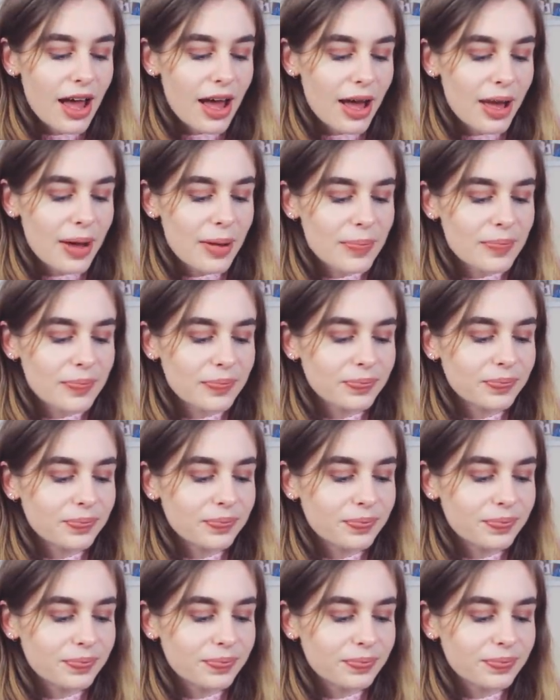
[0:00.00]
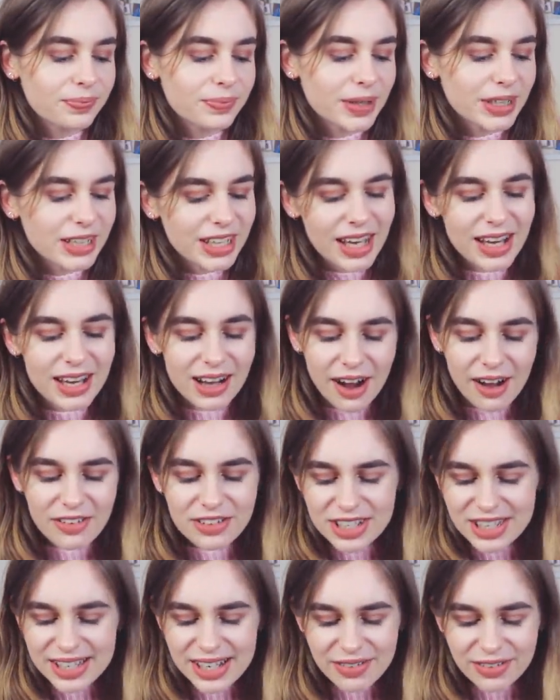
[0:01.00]
But yeah,
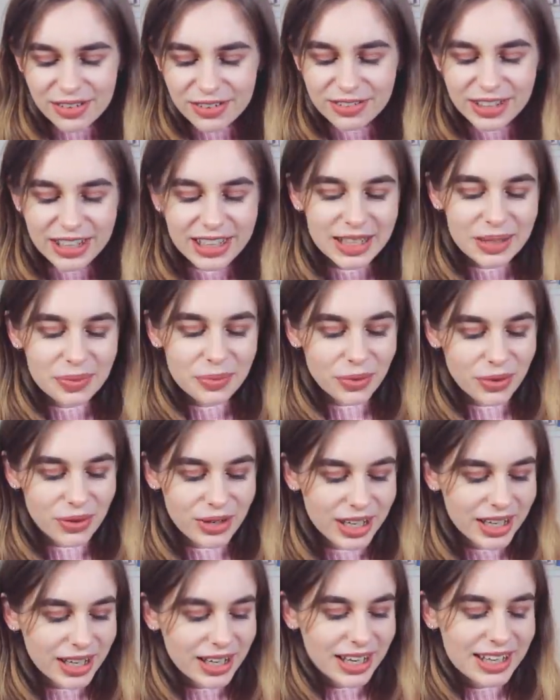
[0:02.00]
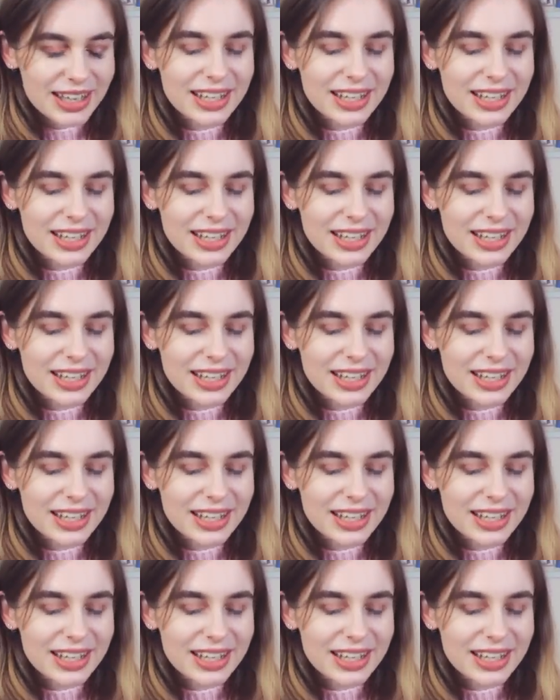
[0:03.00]
I've just never really worn it.